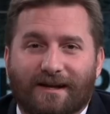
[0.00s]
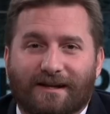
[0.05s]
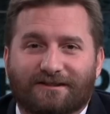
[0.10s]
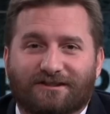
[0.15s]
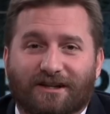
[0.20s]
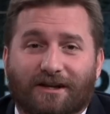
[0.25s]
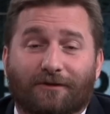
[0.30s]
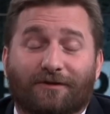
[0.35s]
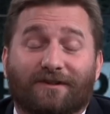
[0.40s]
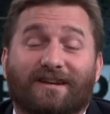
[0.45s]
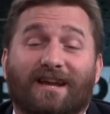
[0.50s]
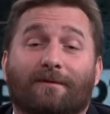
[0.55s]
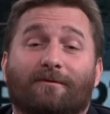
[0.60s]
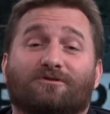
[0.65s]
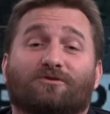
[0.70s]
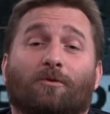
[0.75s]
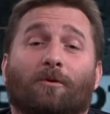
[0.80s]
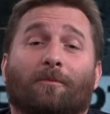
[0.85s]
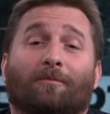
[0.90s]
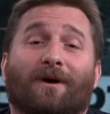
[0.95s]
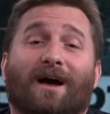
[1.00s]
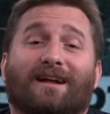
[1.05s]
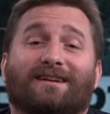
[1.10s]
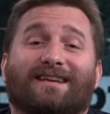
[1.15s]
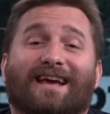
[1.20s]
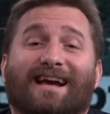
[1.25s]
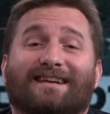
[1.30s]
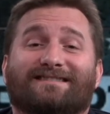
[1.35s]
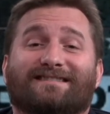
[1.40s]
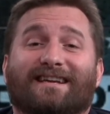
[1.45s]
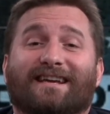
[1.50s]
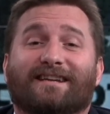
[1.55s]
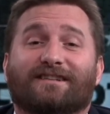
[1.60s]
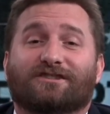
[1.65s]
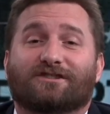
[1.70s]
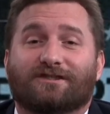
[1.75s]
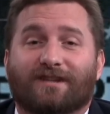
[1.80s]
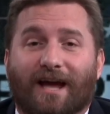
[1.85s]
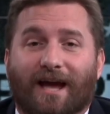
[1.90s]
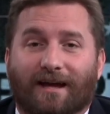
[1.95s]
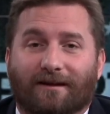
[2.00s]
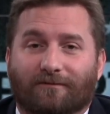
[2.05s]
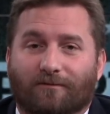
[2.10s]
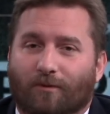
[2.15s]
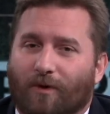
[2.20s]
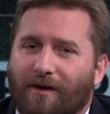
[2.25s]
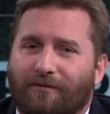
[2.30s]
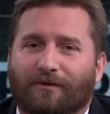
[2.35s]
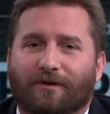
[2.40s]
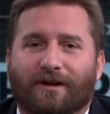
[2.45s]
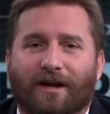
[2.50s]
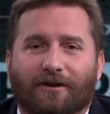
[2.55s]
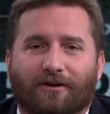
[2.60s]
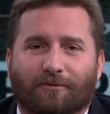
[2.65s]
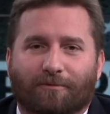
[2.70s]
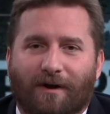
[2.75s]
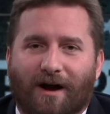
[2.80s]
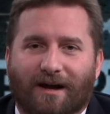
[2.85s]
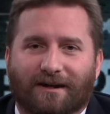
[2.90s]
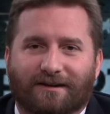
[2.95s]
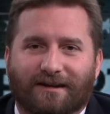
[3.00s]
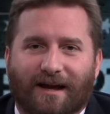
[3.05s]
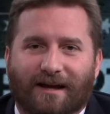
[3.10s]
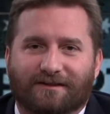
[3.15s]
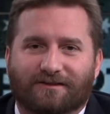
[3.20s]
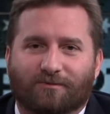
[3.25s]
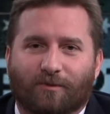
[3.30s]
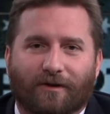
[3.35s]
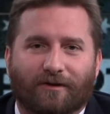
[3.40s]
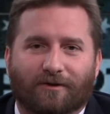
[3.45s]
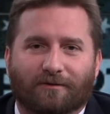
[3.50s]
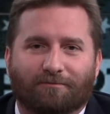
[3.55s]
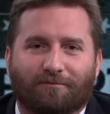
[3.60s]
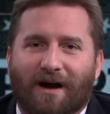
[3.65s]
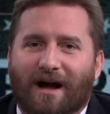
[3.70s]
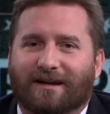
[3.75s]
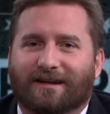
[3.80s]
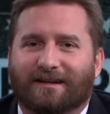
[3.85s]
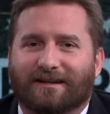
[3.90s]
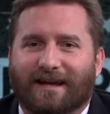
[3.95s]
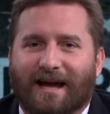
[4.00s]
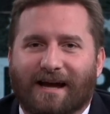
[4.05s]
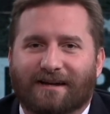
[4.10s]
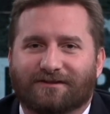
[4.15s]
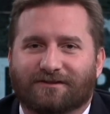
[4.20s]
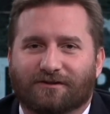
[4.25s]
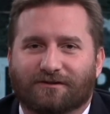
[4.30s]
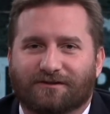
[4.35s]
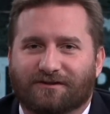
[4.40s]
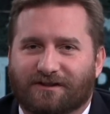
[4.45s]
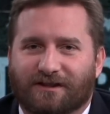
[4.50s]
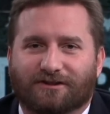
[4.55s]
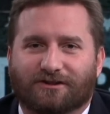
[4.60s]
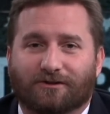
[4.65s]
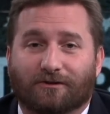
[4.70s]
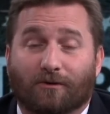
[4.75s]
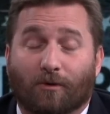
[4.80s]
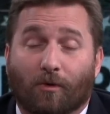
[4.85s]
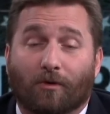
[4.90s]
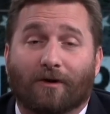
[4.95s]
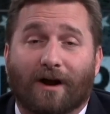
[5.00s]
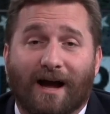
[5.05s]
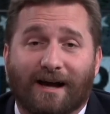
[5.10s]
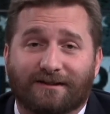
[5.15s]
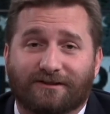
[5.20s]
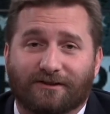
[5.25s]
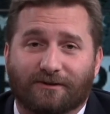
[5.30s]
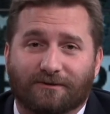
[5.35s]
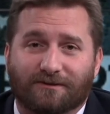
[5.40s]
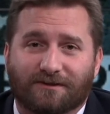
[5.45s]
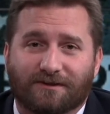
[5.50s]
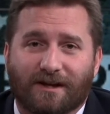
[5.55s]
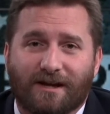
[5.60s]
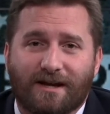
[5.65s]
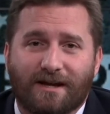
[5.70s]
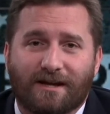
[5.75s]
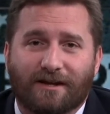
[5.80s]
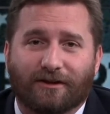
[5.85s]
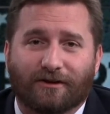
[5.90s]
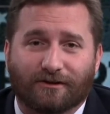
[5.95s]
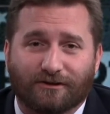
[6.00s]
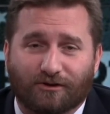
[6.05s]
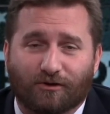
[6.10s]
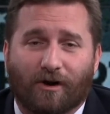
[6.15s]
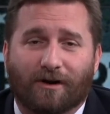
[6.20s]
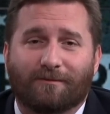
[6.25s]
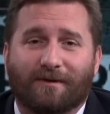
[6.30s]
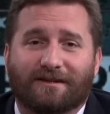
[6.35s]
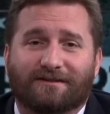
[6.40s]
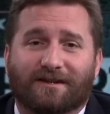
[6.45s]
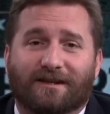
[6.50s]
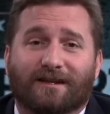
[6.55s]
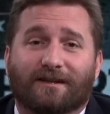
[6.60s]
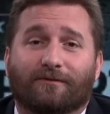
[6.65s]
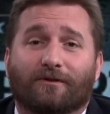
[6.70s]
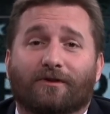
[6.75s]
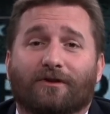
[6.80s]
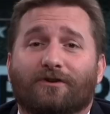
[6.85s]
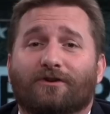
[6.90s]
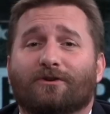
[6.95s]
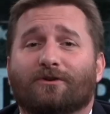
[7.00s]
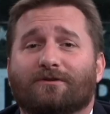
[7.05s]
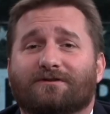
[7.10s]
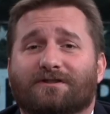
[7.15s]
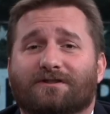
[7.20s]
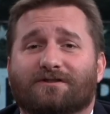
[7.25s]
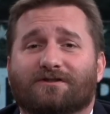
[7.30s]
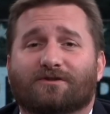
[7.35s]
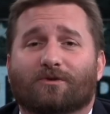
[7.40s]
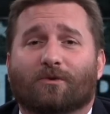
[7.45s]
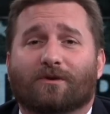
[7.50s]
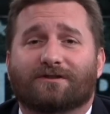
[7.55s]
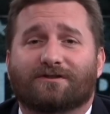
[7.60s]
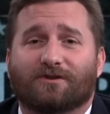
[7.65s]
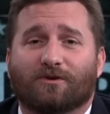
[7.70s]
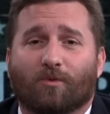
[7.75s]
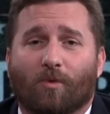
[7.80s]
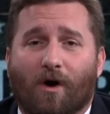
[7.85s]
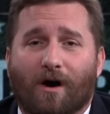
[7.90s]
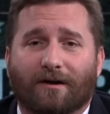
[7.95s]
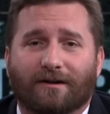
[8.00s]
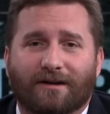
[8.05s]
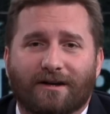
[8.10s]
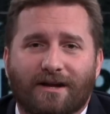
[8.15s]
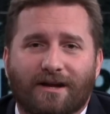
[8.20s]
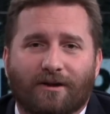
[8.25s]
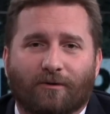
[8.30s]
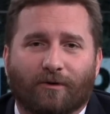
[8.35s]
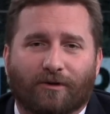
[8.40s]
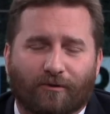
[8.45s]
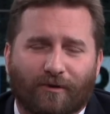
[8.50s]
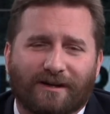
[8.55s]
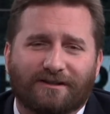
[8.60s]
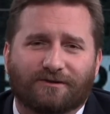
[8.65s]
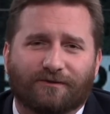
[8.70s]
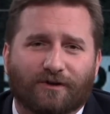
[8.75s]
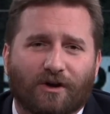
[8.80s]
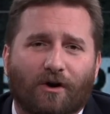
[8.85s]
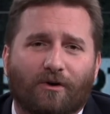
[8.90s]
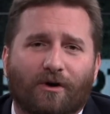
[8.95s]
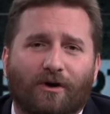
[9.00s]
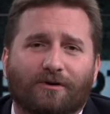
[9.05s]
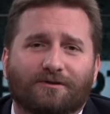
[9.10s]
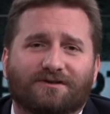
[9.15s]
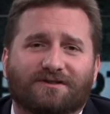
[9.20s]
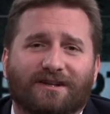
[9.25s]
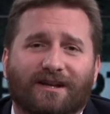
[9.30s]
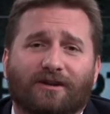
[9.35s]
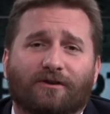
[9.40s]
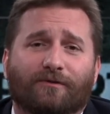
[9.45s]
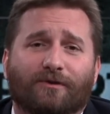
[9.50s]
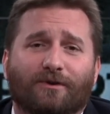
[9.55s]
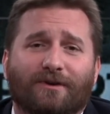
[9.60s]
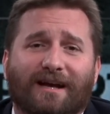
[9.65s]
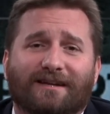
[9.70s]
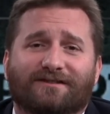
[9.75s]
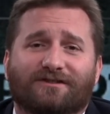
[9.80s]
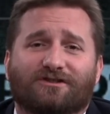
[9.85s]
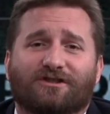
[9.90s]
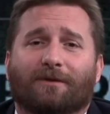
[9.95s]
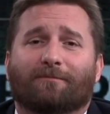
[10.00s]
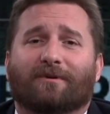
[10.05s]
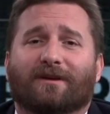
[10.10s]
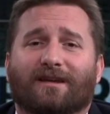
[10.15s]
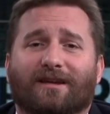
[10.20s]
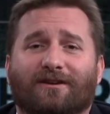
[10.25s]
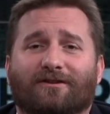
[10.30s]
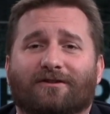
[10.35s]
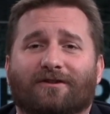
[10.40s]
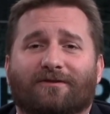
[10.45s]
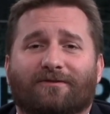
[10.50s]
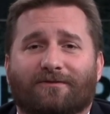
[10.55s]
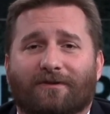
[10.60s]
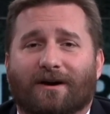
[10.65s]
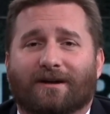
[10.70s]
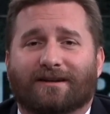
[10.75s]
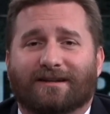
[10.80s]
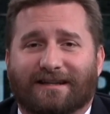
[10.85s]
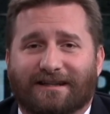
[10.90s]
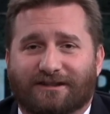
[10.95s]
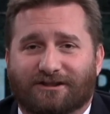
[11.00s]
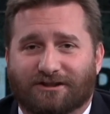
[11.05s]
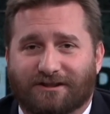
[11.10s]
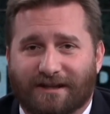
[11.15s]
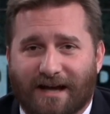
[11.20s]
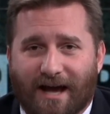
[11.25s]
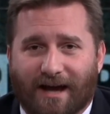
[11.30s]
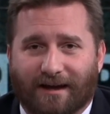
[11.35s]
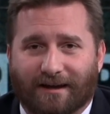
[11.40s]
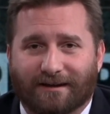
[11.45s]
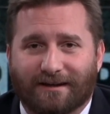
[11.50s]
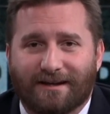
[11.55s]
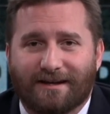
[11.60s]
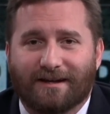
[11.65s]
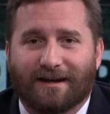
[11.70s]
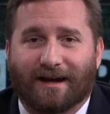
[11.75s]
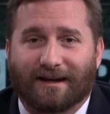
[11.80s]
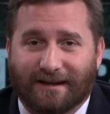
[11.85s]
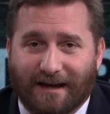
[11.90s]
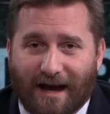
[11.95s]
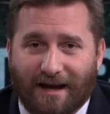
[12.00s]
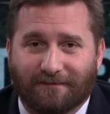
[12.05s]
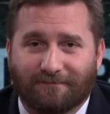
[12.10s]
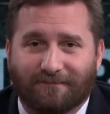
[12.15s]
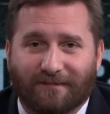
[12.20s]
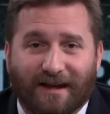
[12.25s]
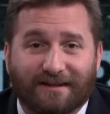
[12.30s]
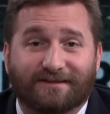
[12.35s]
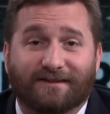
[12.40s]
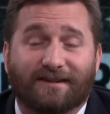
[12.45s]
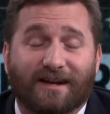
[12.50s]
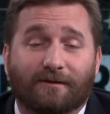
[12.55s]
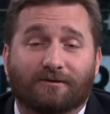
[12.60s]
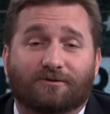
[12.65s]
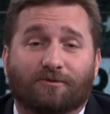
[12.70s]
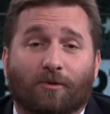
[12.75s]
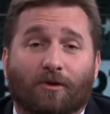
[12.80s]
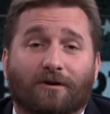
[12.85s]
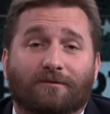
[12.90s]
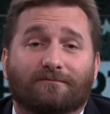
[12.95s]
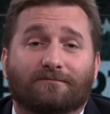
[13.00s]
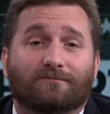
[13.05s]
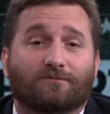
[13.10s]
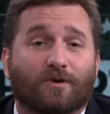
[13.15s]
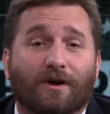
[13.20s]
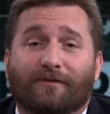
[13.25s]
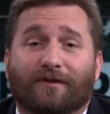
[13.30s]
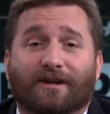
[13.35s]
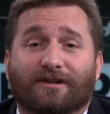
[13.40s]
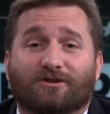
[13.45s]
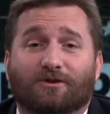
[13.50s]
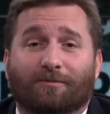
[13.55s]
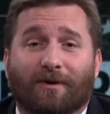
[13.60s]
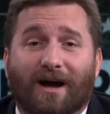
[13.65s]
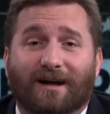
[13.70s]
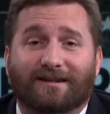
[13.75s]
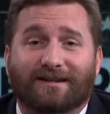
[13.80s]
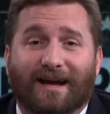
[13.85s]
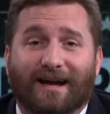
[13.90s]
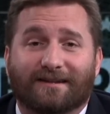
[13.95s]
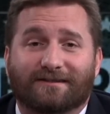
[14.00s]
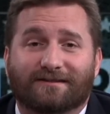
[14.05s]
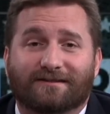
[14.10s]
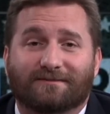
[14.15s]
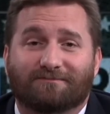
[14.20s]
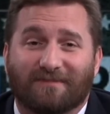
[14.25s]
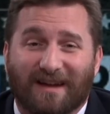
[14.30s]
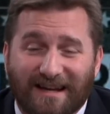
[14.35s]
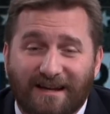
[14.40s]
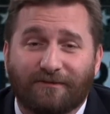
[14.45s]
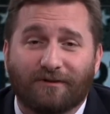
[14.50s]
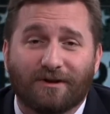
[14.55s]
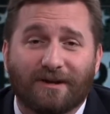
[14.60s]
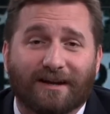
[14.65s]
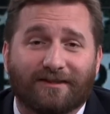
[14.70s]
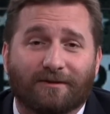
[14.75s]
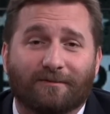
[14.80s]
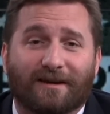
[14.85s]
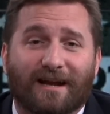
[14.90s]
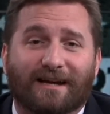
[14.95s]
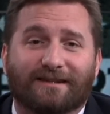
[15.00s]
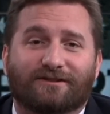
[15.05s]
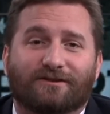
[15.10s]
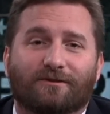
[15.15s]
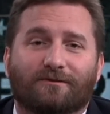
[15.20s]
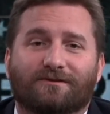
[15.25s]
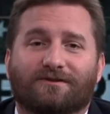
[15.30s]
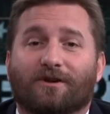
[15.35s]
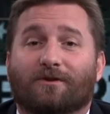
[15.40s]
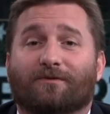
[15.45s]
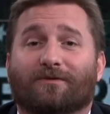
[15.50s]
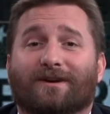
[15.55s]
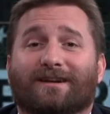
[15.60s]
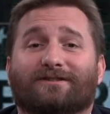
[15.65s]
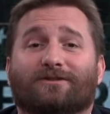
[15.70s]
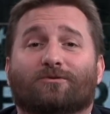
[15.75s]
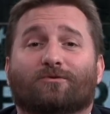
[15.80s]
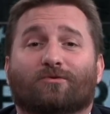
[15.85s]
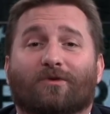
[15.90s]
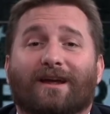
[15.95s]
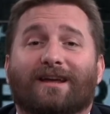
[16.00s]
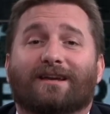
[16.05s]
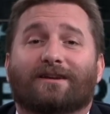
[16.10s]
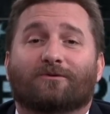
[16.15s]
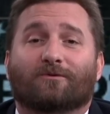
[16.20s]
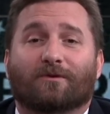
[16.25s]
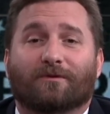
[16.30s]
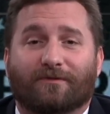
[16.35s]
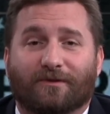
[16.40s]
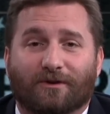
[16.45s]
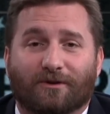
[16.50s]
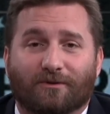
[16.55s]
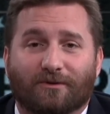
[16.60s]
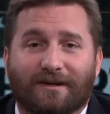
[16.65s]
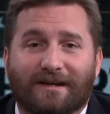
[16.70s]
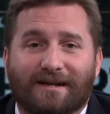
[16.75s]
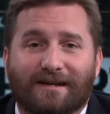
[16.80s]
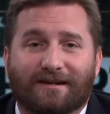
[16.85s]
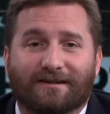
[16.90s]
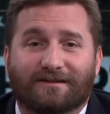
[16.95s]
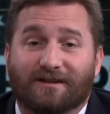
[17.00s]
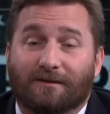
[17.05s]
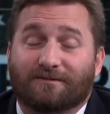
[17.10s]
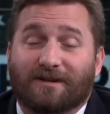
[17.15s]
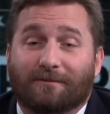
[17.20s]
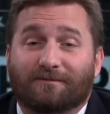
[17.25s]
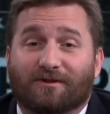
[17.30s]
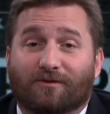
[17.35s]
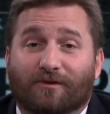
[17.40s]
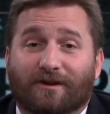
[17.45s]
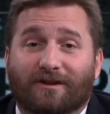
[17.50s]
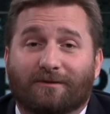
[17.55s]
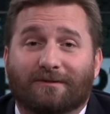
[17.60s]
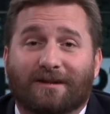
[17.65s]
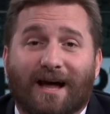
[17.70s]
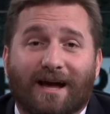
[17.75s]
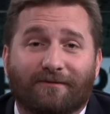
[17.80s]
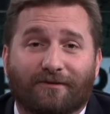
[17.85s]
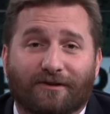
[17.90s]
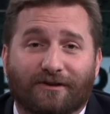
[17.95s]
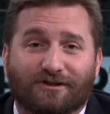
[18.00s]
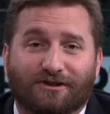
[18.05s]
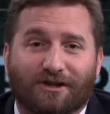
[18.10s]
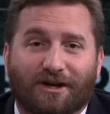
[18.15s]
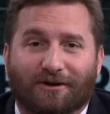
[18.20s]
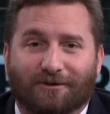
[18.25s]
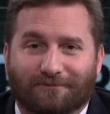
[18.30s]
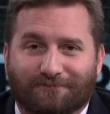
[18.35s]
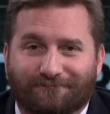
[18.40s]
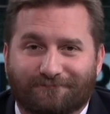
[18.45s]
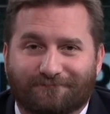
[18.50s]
Check out the Damage Report podcast each day, wherever you get your podcasts, whether Pocket Casts or Stitcher or iTunes. You can join me as I give you the news and stories you want with a range of co-hosts and interview guests jumping in on the fun each day. Again, that's the Damage Report, wherever you get your podcasts. And if you get them at iTunes, don't forget to rate and review. Sometimes I'll read them live on the show.